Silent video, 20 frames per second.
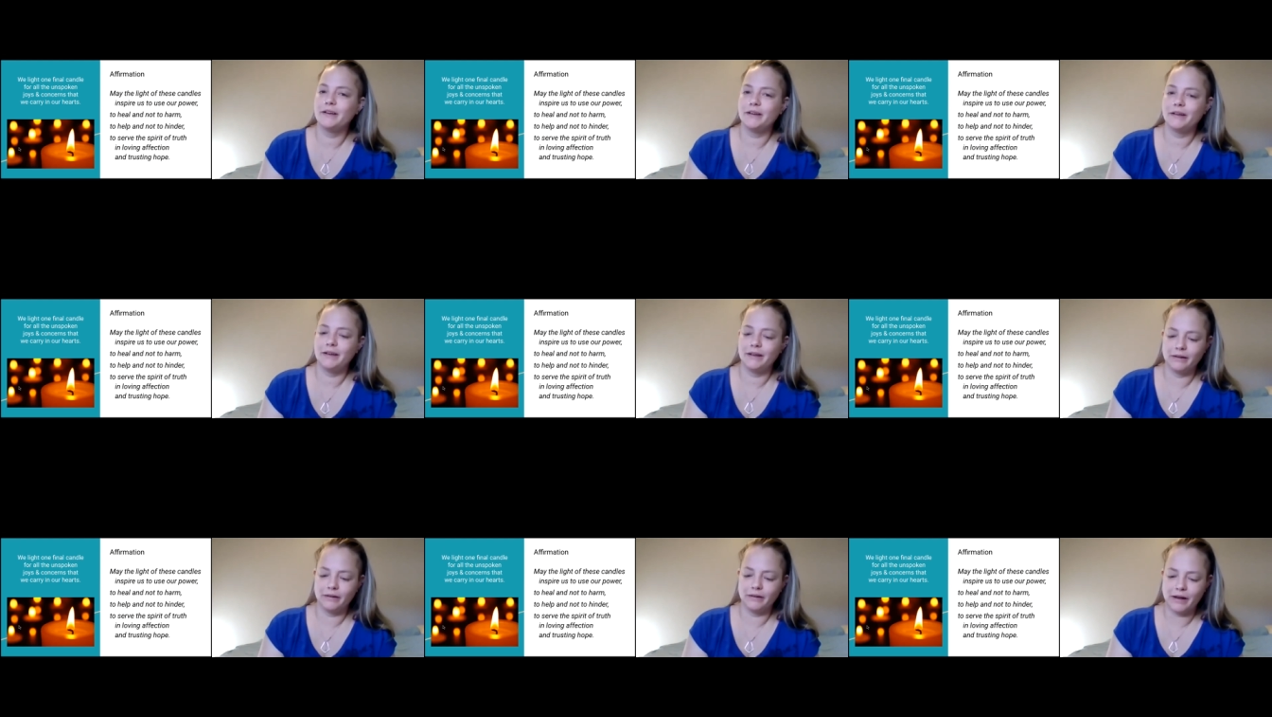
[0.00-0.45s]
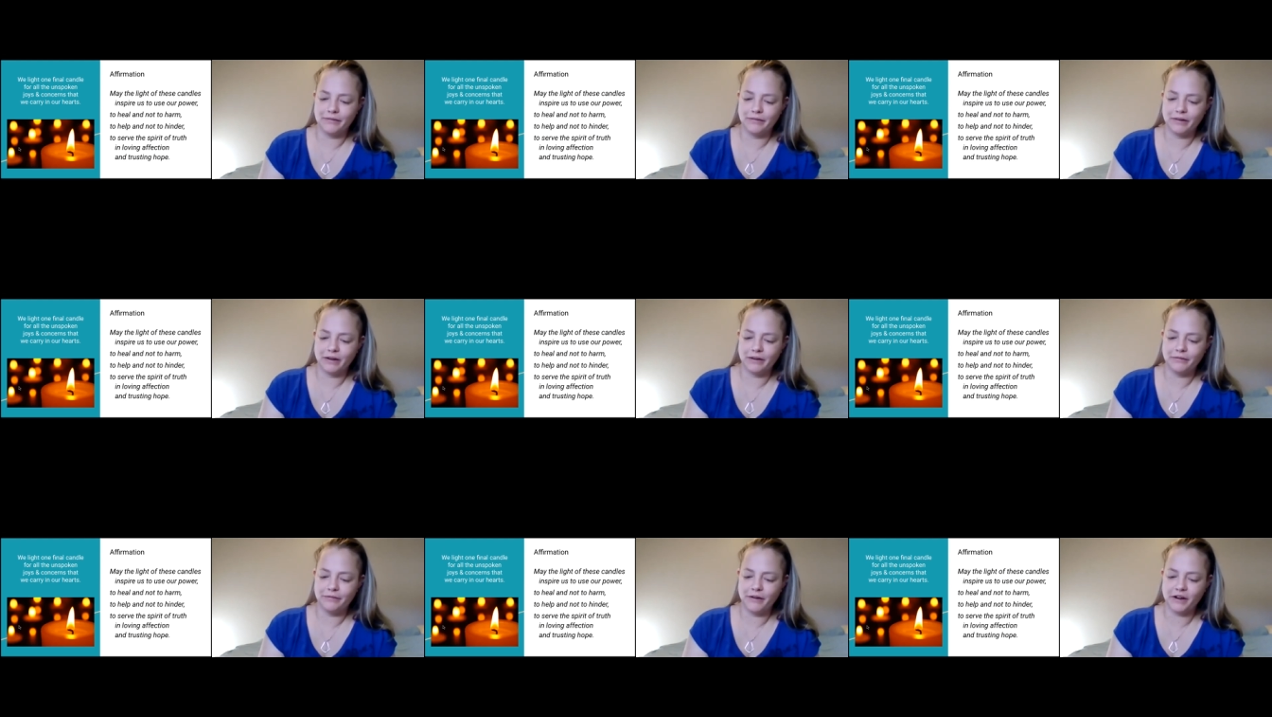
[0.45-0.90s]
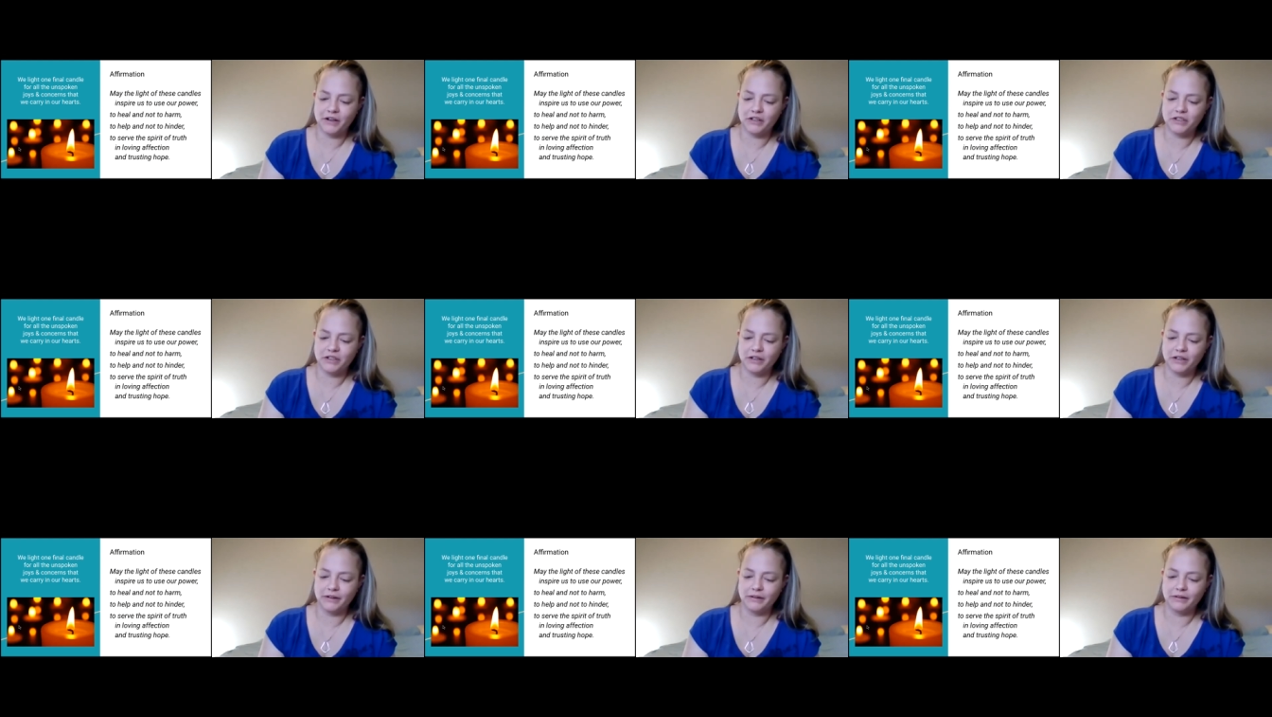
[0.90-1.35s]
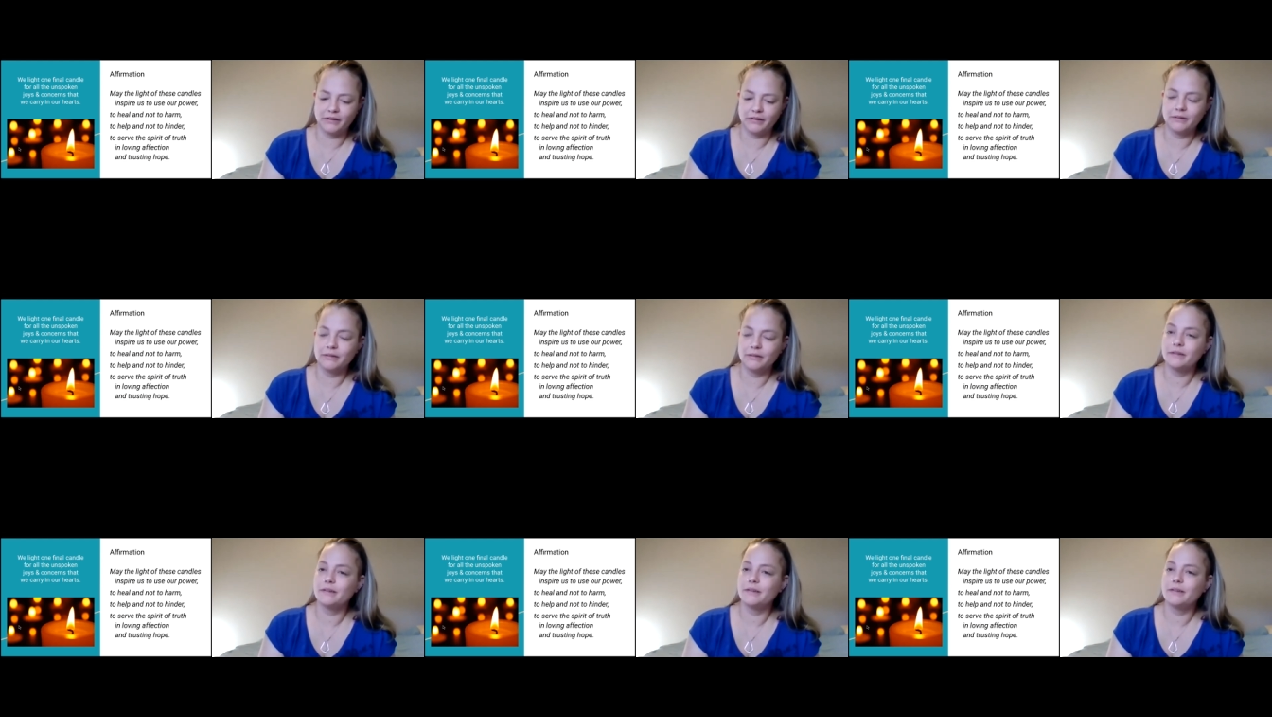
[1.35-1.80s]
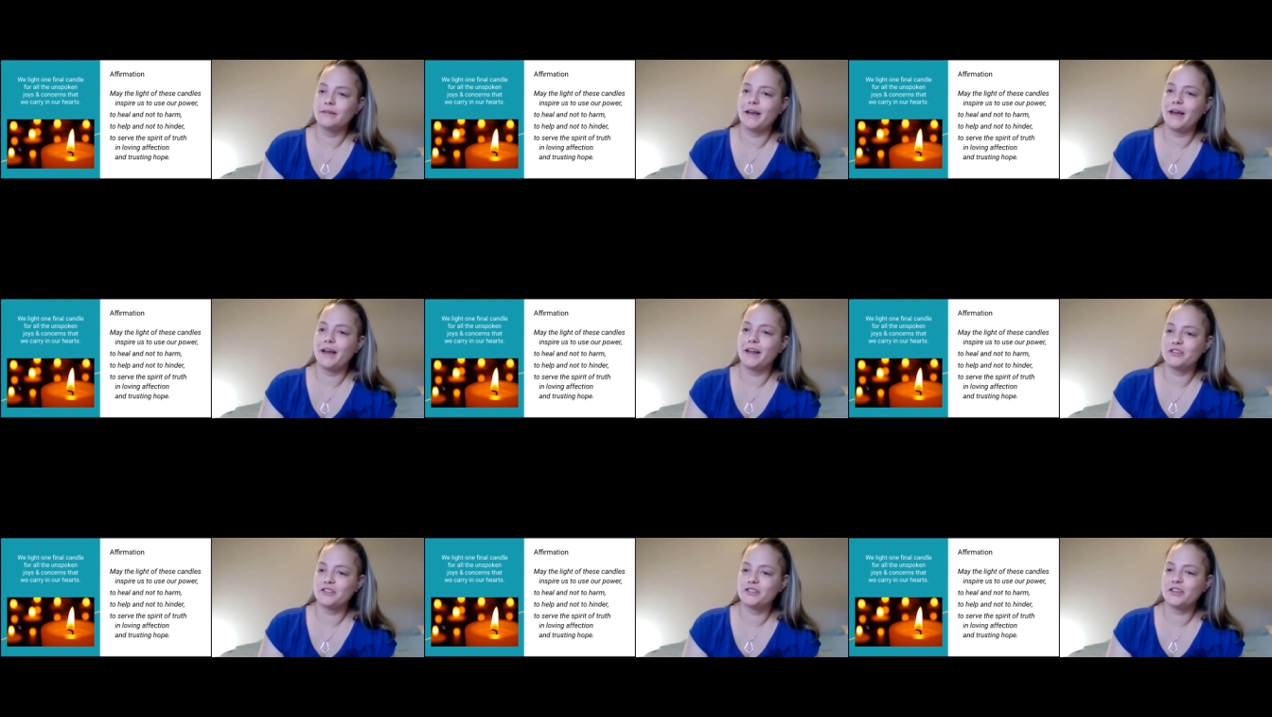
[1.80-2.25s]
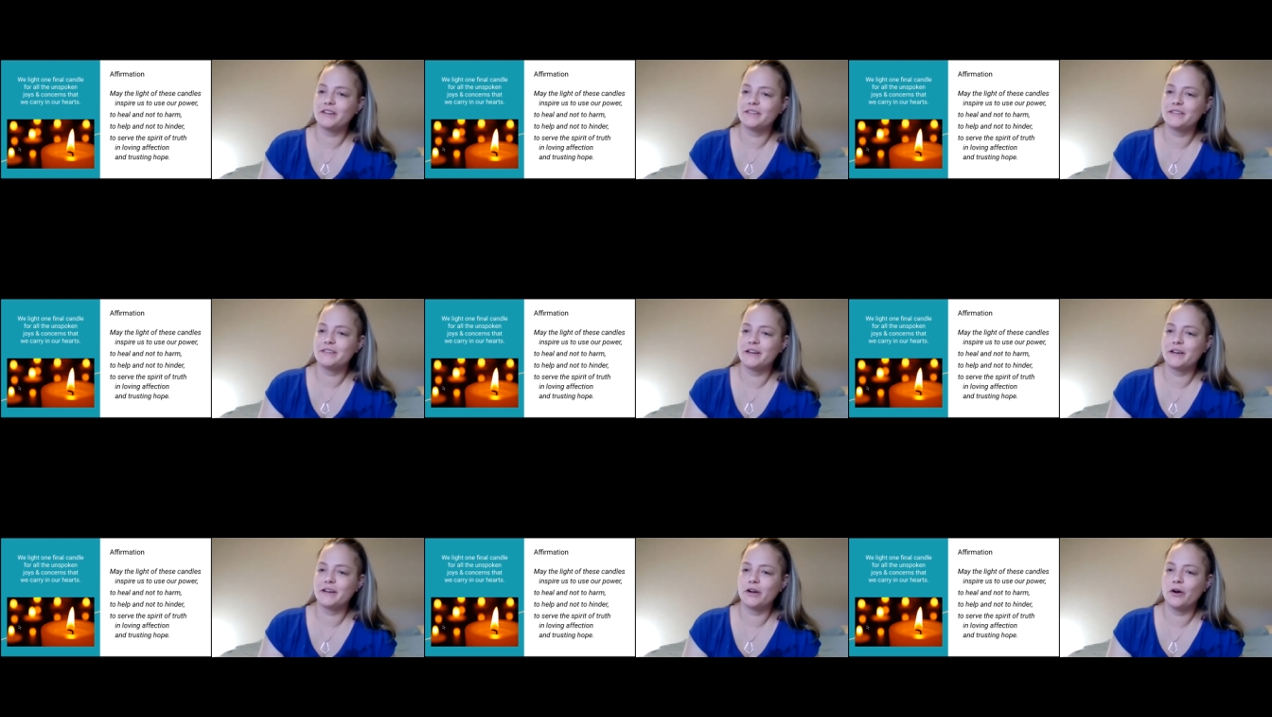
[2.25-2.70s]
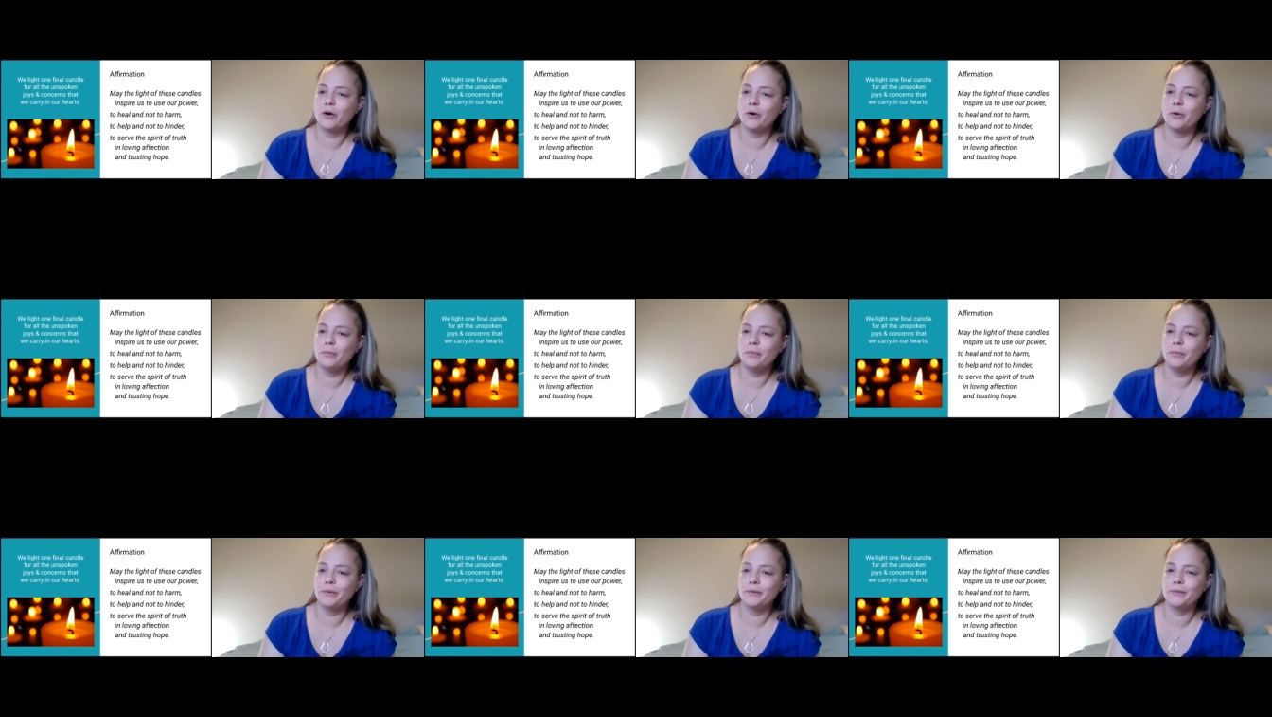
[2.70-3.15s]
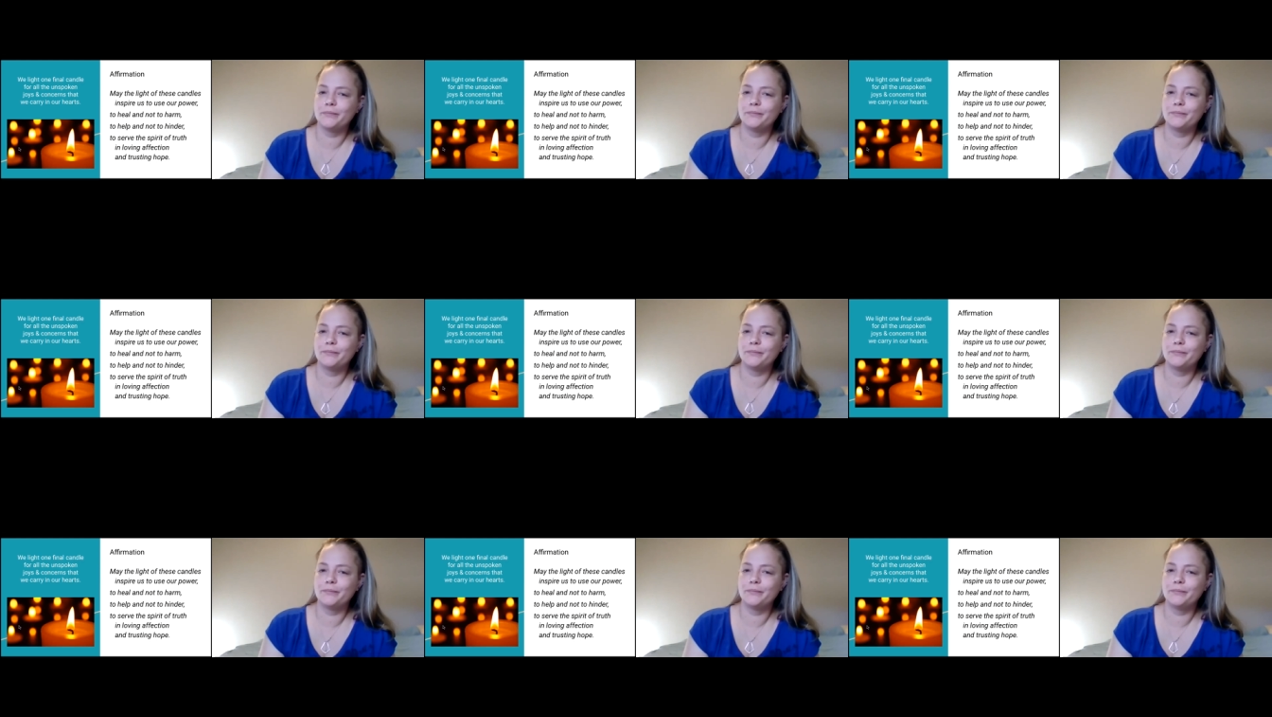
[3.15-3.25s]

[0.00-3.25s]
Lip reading: in loving affection and trusting hope.